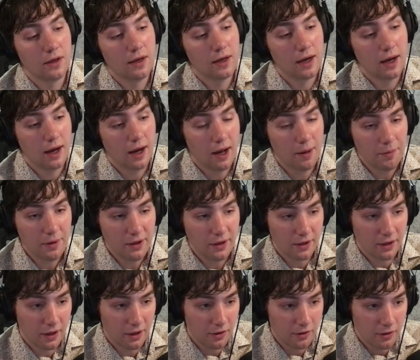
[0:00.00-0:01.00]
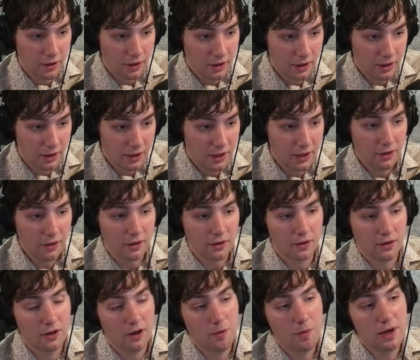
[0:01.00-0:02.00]
I'm going to go here
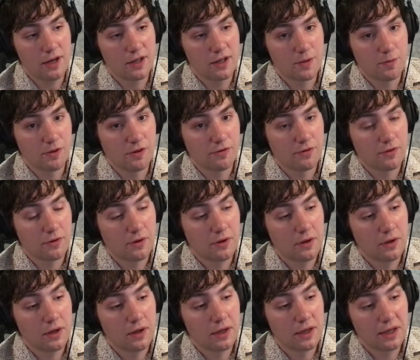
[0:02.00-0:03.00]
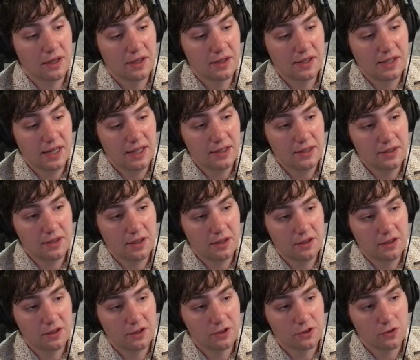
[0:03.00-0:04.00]
on my next move, contesting
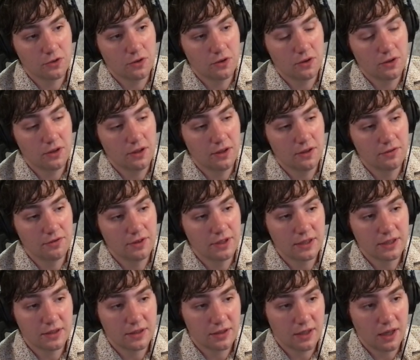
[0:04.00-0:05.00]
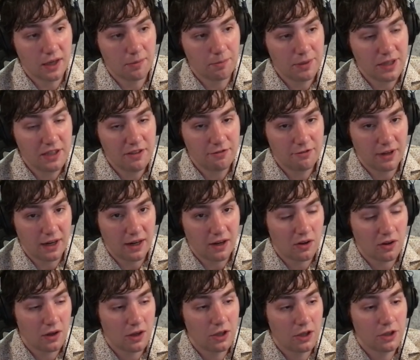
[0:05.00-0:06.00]
control of this b
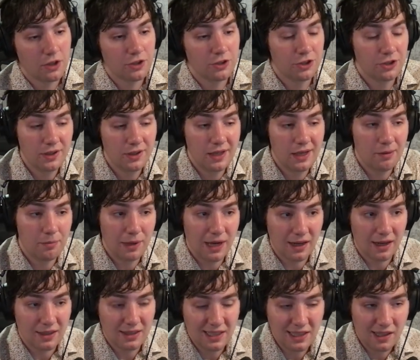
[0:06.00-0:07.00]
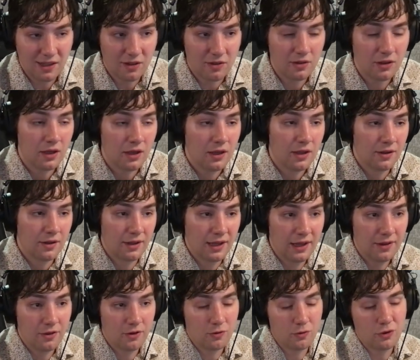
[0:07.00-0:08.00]
file. Should they back down,
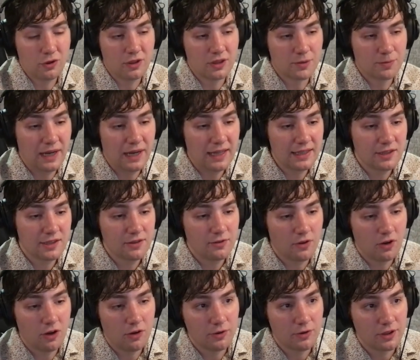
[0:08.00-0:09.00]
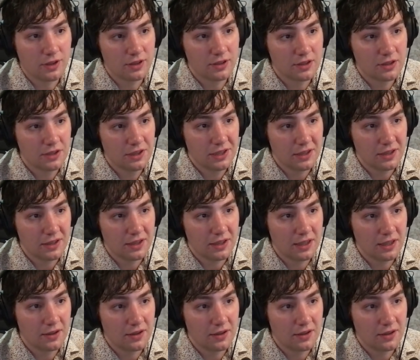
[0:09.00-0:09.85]
then the rook is passive, our rook is good. Again, the